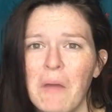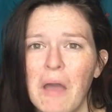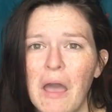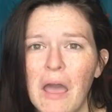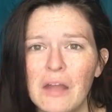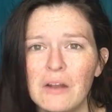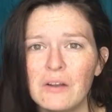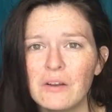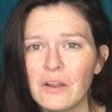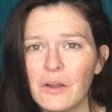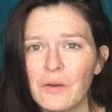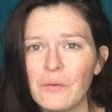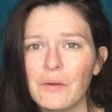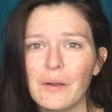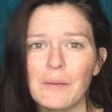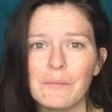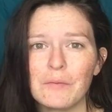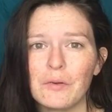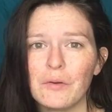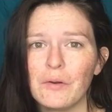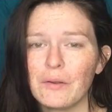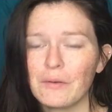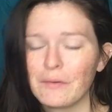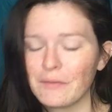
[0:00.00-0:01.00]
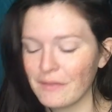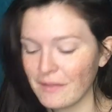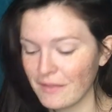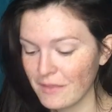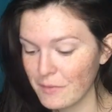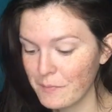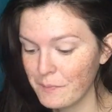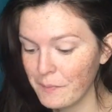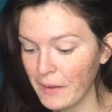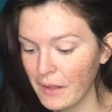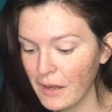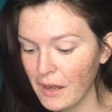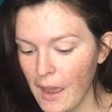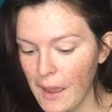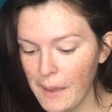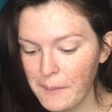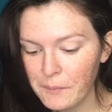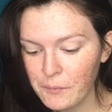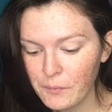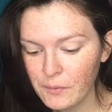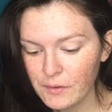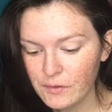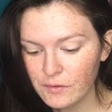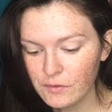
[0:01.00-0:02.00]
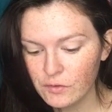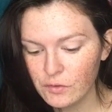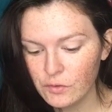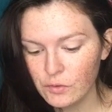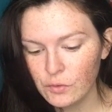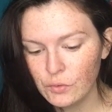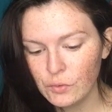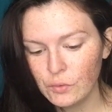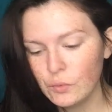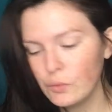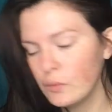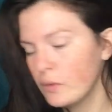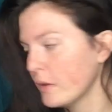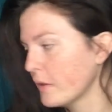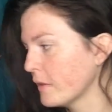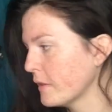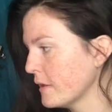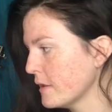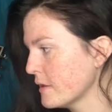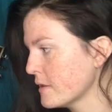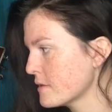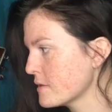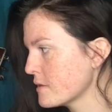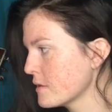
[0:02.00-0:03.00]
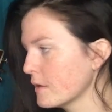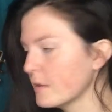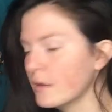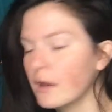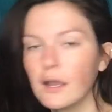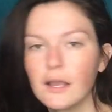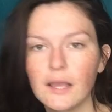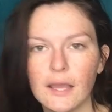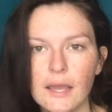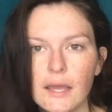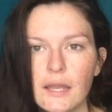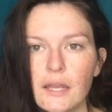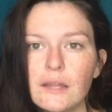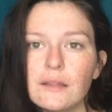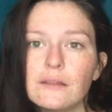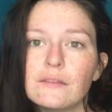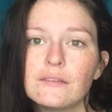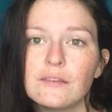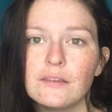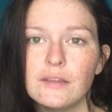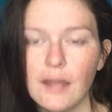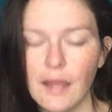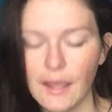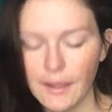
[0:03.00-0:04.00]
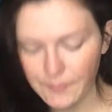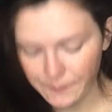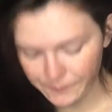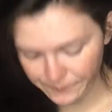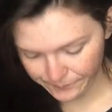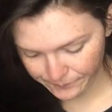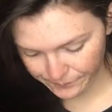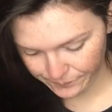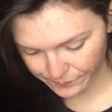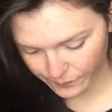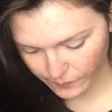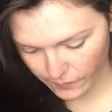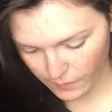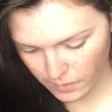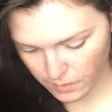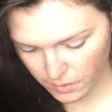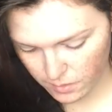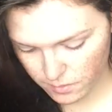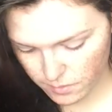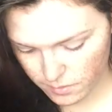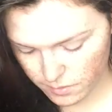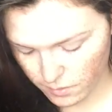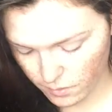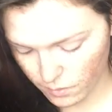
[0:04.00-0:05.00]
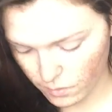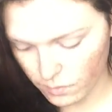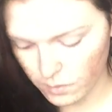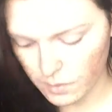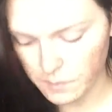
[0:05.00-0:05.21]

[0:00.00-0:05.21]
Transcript: don't know where I'm going with this, but I'm going to do these again today. So